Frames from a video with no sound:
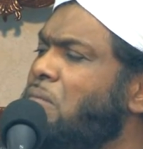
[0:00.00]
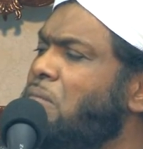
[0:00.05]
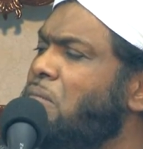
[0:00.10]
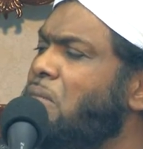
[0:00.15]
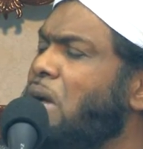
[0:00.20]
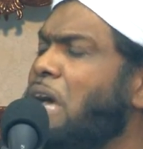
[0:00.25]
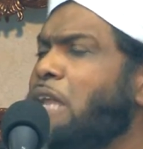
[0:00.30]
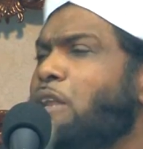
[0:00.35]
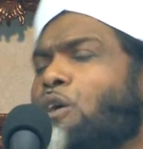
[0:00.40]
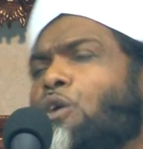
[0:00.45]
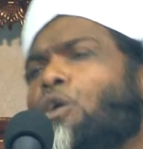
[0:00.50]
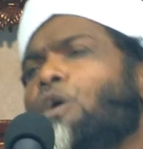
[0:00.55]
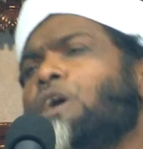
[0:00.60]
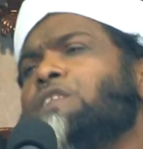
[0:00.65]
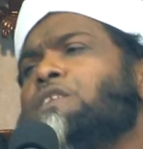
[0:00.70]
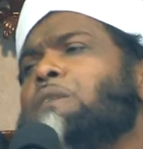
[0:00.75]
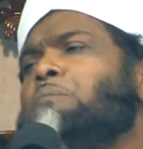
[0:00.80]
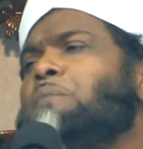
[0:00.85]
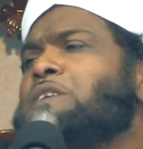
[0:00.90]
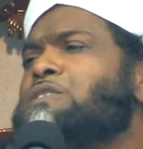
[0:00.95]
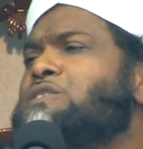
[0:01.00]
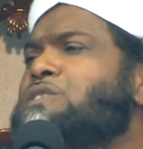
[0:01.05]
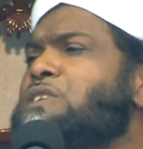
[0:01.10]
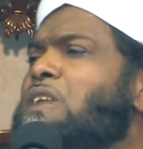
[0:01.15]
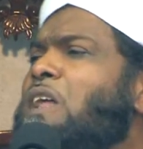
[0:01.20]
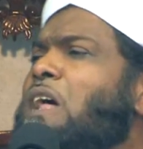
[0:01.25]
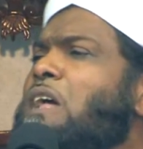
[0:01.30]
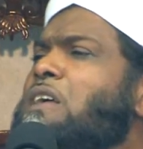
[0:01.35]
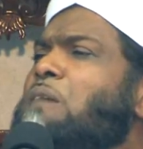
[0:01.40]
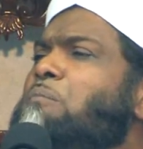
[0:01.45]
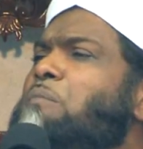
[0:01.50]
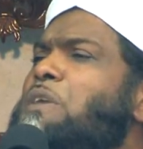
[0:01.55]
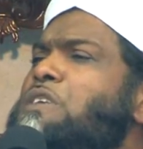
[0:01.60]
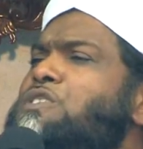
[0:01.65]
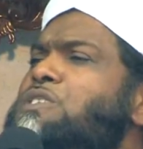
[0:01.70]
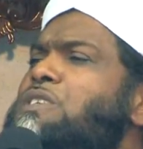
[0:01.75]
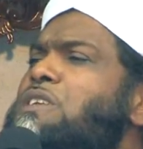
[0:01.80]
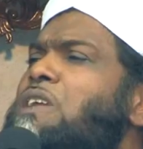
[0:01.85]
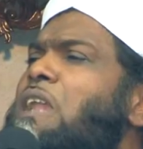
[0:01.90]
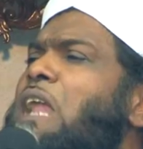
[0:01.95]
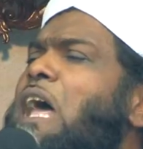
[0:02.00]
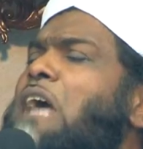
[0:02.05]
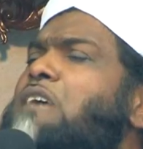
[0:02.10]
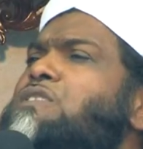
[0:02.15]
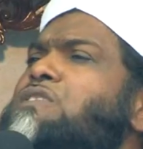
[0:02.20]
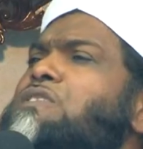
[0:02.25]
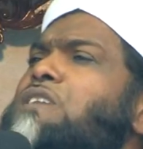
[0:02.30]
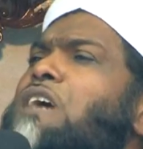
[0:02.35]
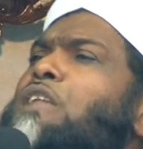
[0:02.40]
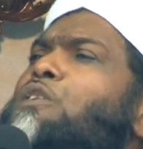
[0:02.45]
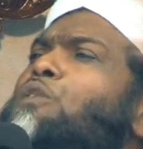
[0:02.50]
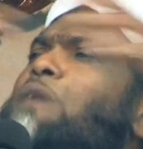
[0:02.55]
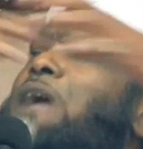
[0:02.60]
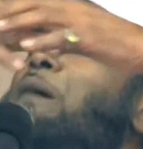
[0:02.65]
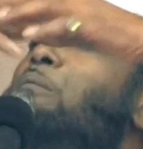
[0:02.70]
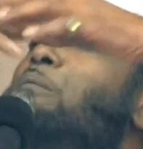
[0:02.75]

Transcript: And you go into Masjid al-Aqsa and you get